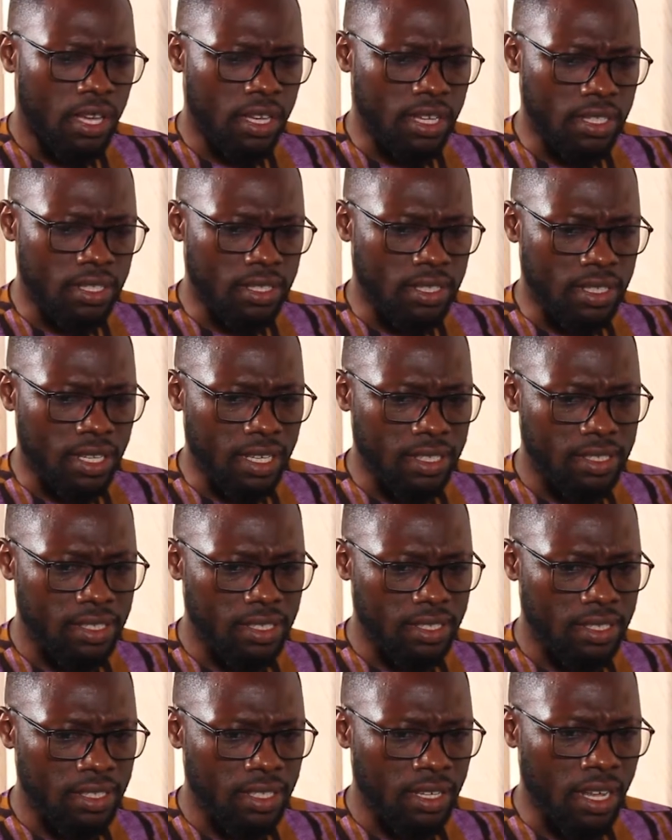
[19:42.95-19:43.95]
is
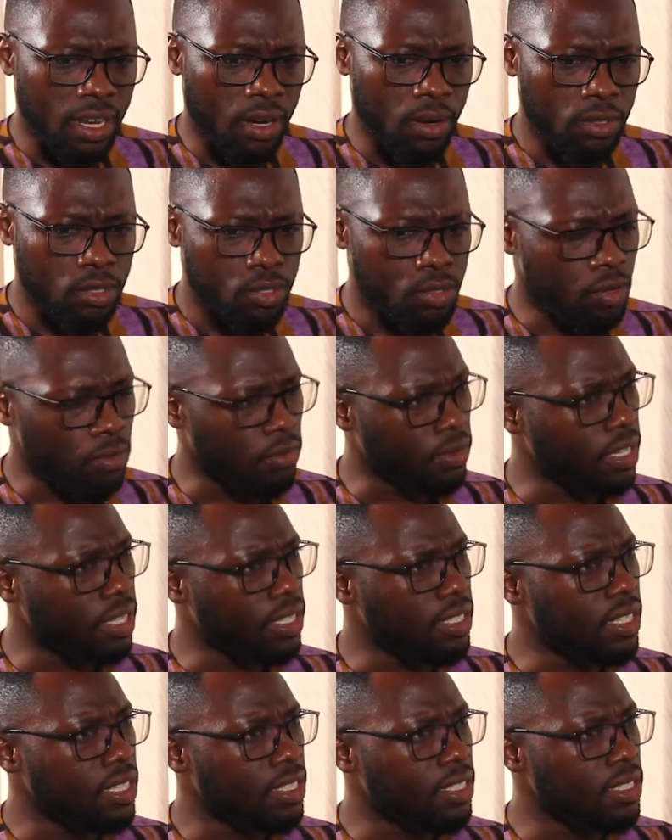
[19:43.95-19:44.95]
getting a lot of
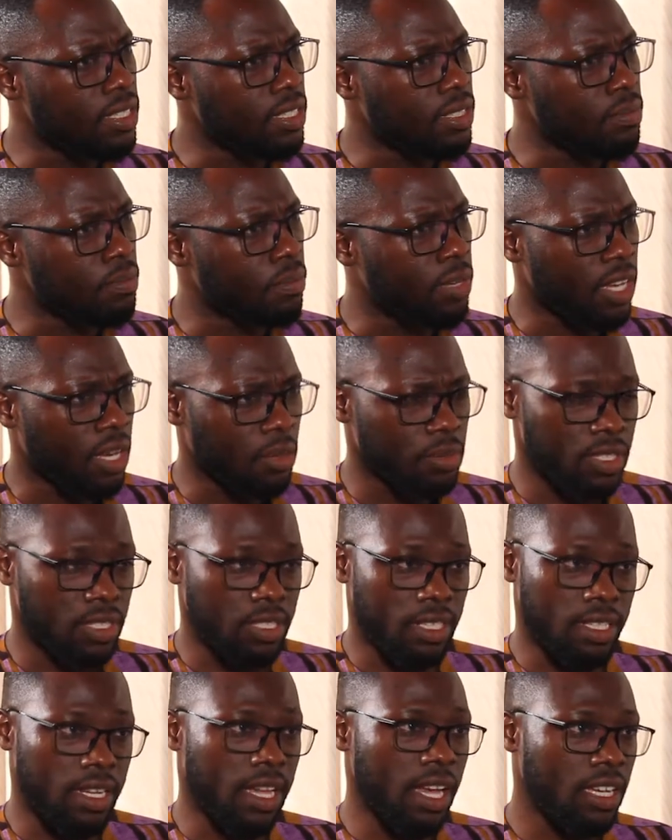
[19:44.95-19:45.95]
Ghanaians, perhaps
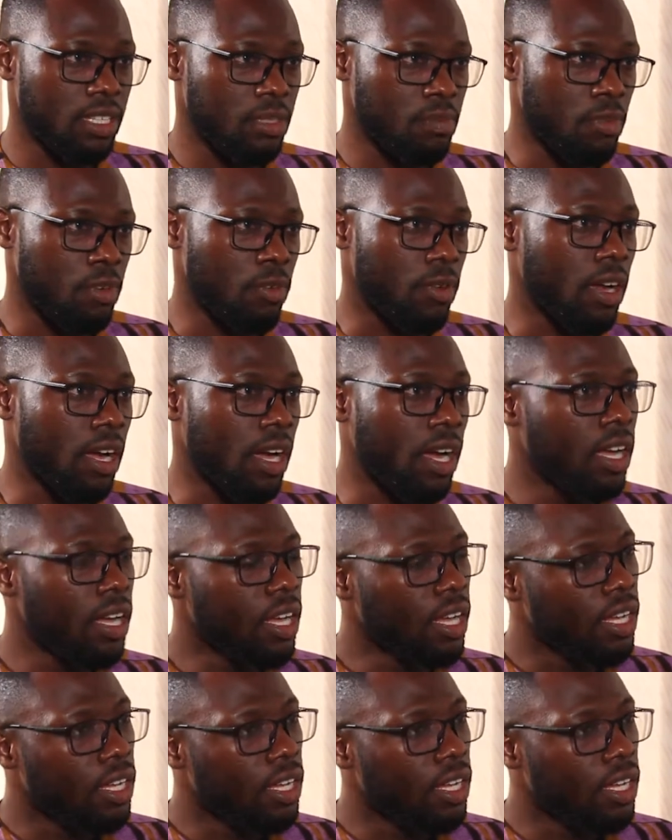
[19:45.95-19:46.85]
in the diaspora,